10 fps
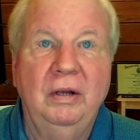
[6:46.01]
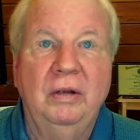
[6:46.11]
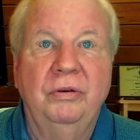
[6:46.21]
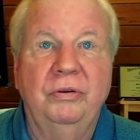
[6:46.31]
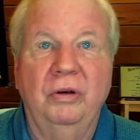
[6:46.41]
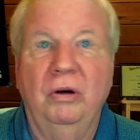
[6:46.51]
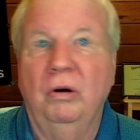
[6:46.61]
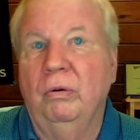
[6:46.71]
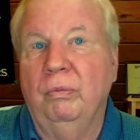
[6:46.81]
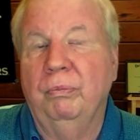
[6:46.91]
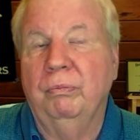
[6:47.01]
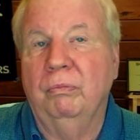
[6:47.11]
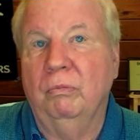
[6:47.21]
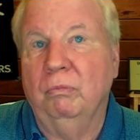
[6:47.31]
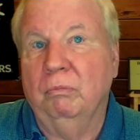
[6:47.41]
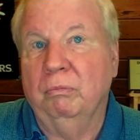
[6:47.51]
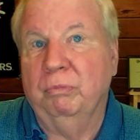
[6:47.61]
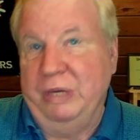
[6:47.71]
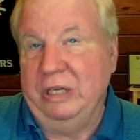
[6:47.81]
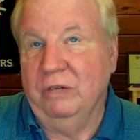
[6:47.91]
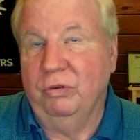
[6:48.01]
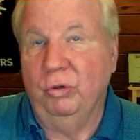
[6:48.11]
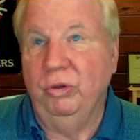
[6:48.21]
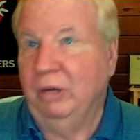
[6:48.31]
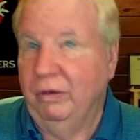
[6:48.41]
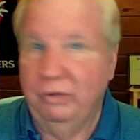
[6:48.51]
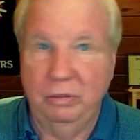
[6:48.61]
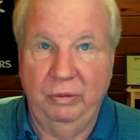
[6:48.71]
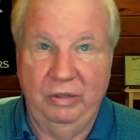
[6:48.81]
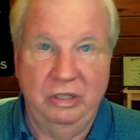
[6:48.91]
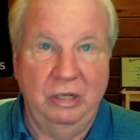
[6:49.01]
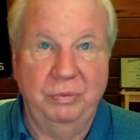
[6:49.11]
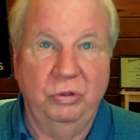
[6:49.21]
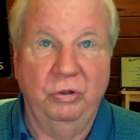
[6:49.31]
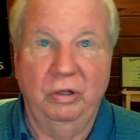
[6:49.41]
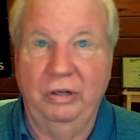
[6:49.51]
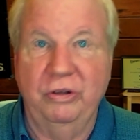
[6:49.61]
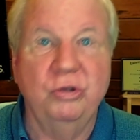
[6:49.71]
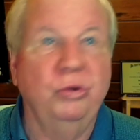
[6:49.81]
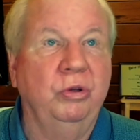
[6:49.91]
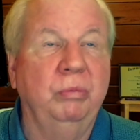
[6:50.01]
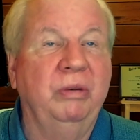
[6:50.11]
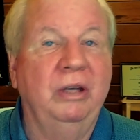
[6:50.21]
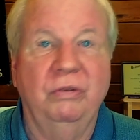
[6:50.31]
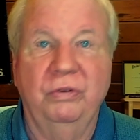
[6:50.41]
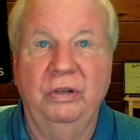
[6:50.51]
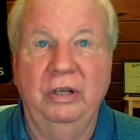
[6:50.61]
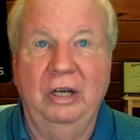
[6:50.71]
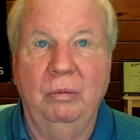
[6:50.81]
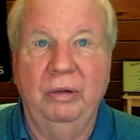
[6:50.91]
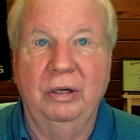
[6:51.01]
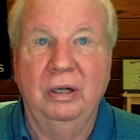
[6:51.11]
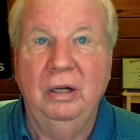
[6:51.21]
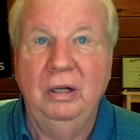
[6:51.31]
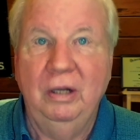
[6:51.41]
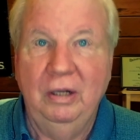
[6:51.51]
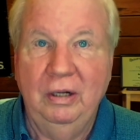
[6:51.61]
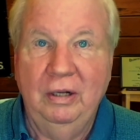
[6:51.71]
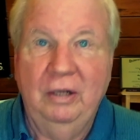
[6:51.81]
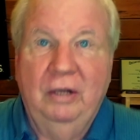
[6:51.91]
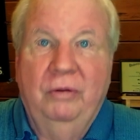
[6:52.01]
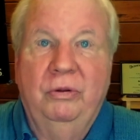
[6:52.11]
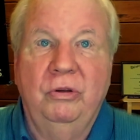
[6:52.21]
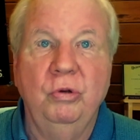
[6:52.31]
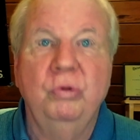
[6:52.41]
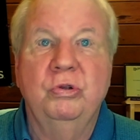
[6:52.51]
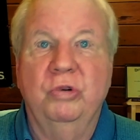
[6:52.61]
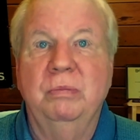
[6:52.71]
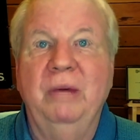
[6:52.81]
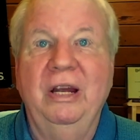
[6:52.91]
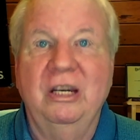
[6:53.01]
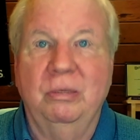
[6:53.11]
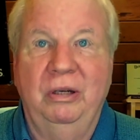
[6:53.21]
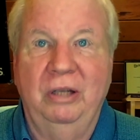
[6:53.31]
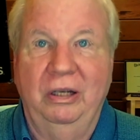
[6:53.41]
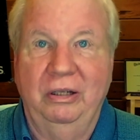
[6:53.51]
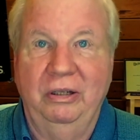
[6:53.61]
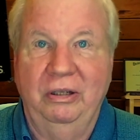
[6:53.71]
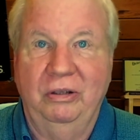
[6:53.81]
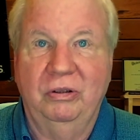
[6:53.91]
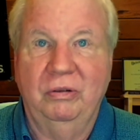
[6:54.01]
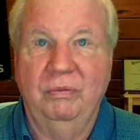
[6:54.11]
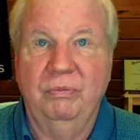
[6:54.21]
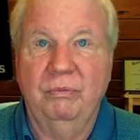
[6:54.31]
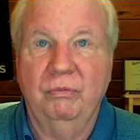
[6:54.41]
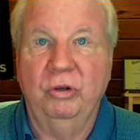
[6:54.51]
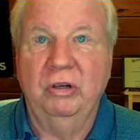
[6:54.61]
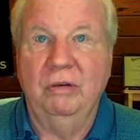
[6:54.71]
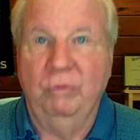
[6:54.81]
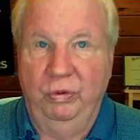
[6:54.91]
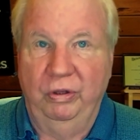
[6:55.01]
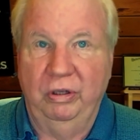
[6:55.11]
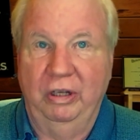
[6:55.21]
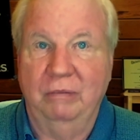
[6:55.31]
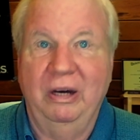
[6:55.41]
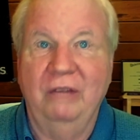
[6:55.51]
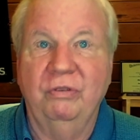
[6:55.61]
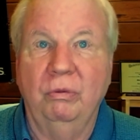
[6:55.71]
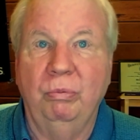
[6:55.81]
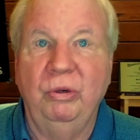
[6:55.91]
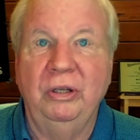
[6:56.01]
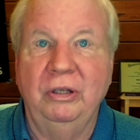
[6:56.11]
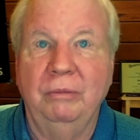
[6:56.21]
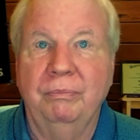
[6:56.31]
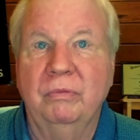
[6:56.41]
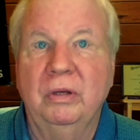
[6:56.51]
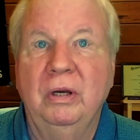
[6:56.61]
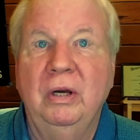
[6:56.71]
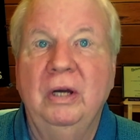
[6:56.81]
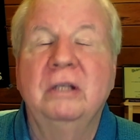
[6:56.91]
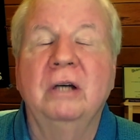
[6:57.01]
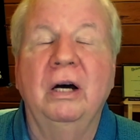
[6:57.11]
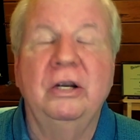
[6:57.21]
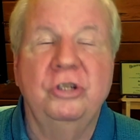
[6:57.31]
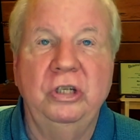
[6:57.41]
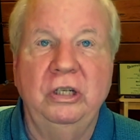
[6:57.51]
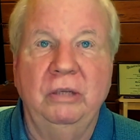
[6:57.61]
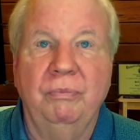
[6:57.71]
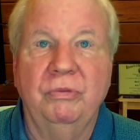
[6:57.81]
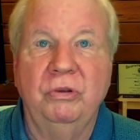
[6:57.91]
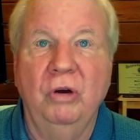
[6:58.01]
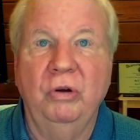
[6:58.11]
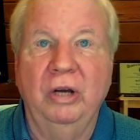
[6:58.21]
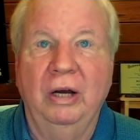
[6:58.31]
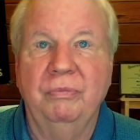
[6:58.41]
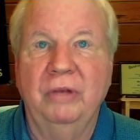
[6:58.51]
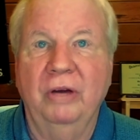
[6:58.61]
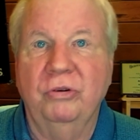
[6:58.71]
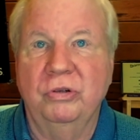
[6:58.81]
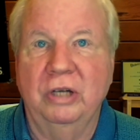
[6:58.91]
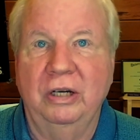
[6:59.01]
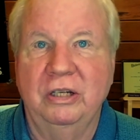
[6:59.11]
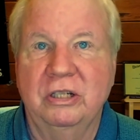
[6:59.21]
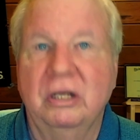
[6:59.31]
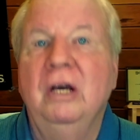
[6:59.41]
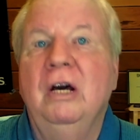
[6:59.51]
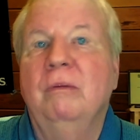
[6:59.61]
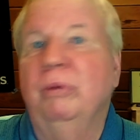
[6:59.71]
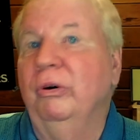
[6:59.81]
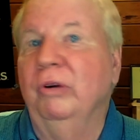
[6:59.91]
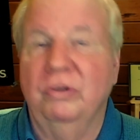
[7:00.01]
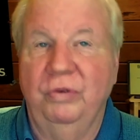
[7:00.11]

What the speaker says: So, speaking of soothing behaviors, you might want to substitute another soothing behavior for the habit. Do stress management techniques you're comfortable with, like mindful breathing, Tai Chi, yoga, exercise, progressive